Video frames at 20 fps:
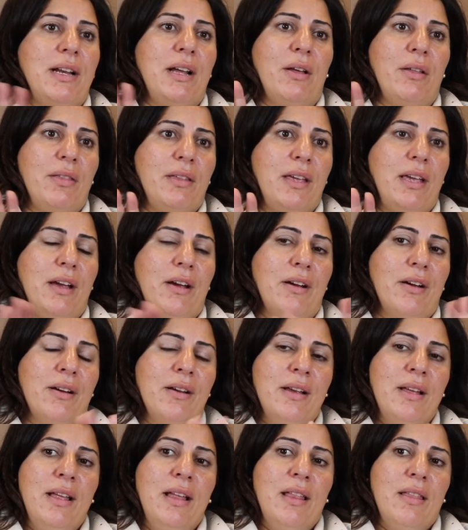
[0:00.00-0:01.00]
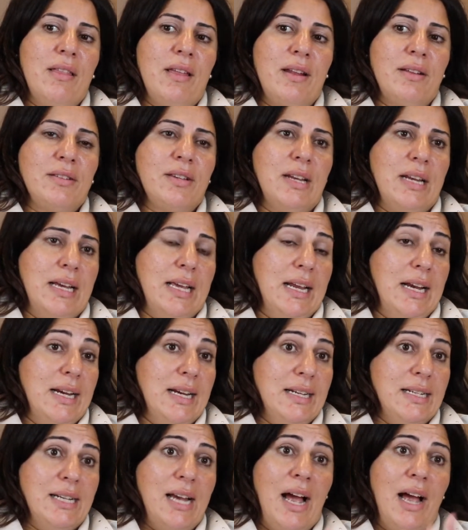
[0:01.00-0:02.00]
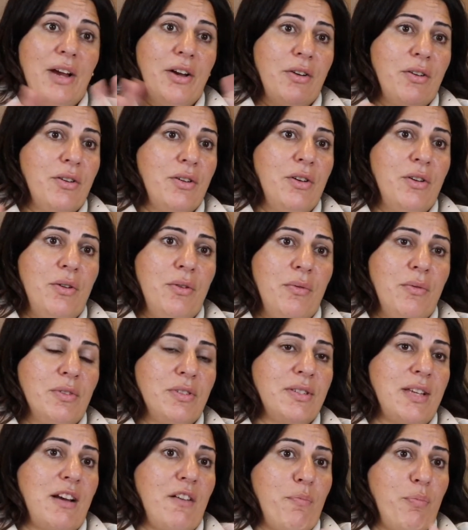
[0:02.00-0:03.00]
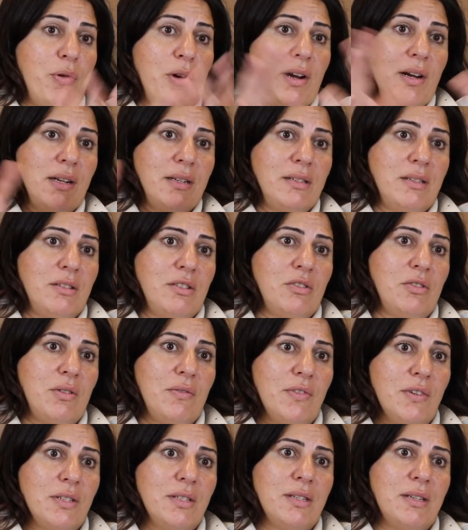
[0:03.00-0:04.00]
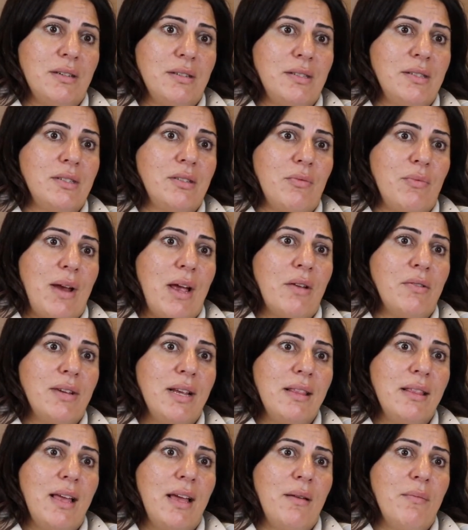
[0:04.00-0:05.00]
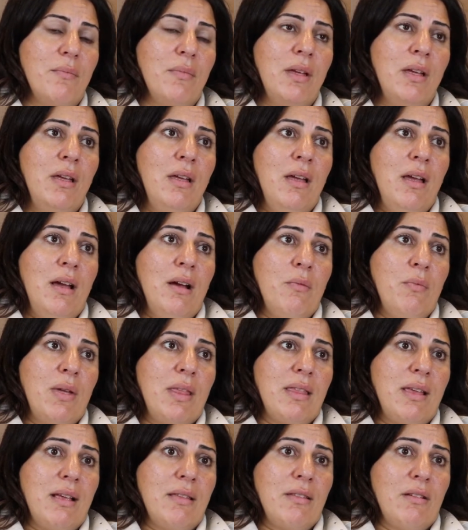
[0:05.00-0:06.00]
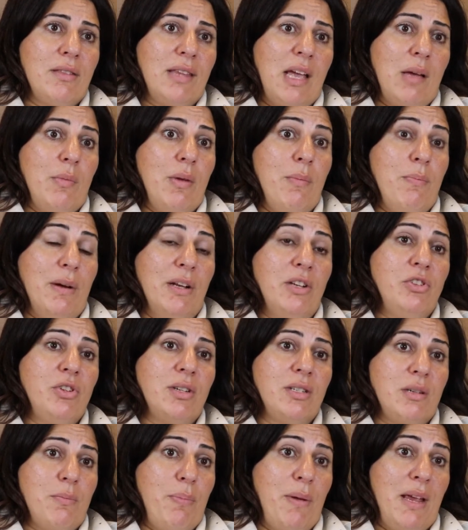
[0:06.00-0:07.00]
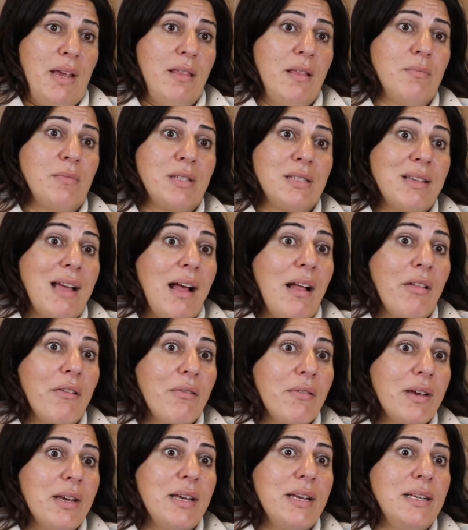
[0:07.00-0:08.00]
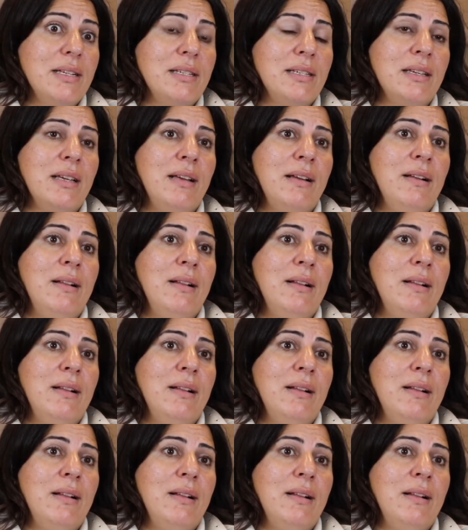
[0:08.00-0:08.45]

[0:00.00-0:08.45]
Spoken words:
healthcare that is going to get an entire new set of products and services surrounding them. We think there'll now be budget to pay them salaries.